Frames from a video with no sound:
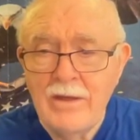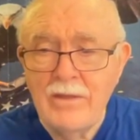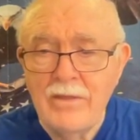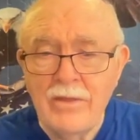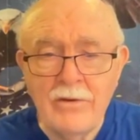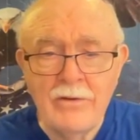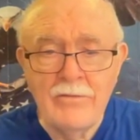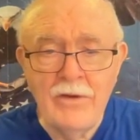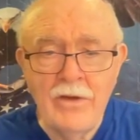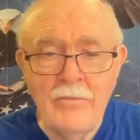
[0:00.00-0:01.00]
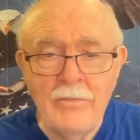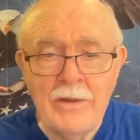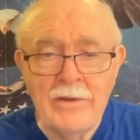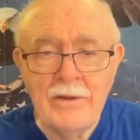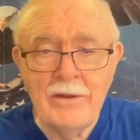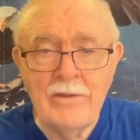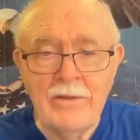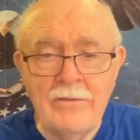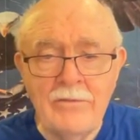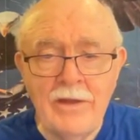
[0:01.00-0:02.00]
their involvement in the
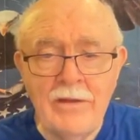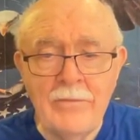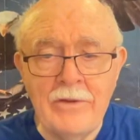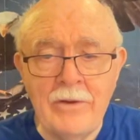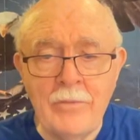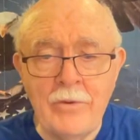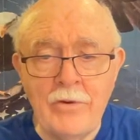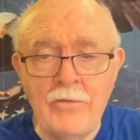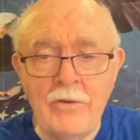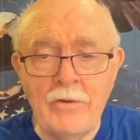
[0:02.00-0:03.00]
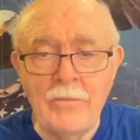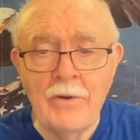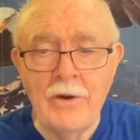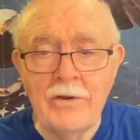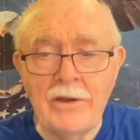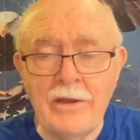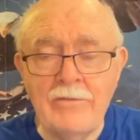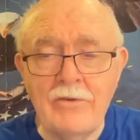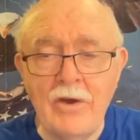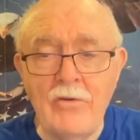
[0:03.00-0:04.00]
development, approval, or marketing
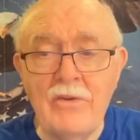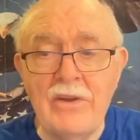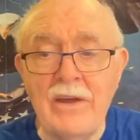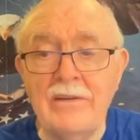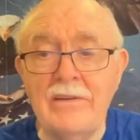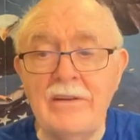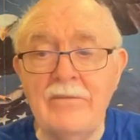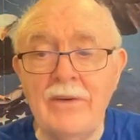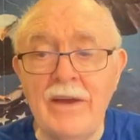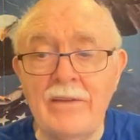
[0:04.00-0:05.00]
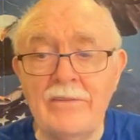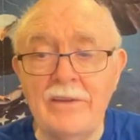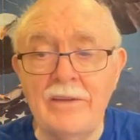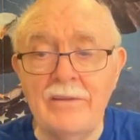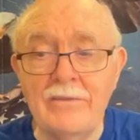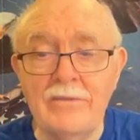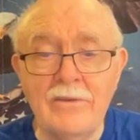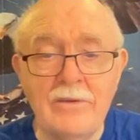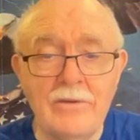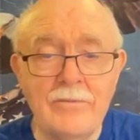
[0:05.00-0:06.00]
of COVID-19 vaccines.
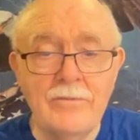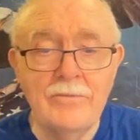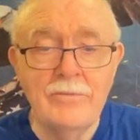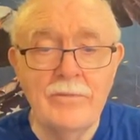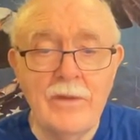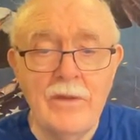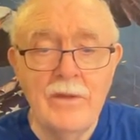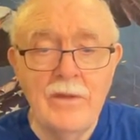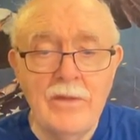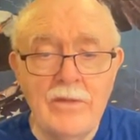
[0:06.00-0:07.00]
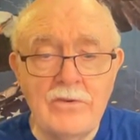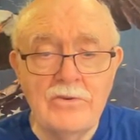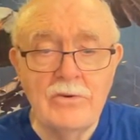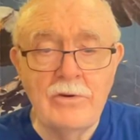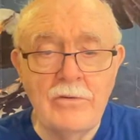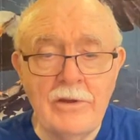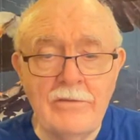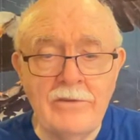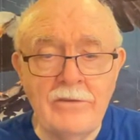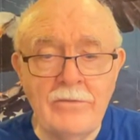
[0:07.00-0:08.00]
The jury
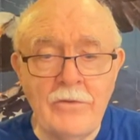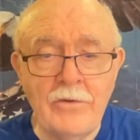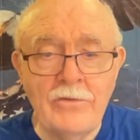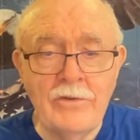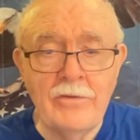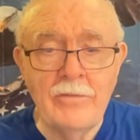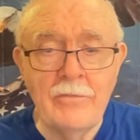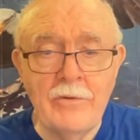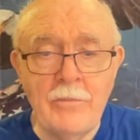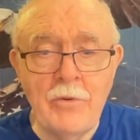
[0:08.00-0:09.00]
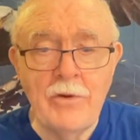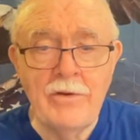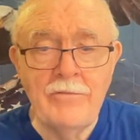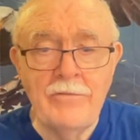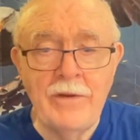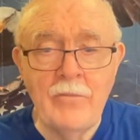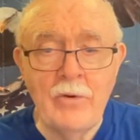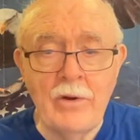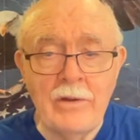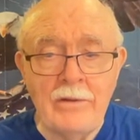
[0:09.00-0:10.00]
released its first interim report in
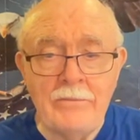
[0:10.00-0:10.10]
February,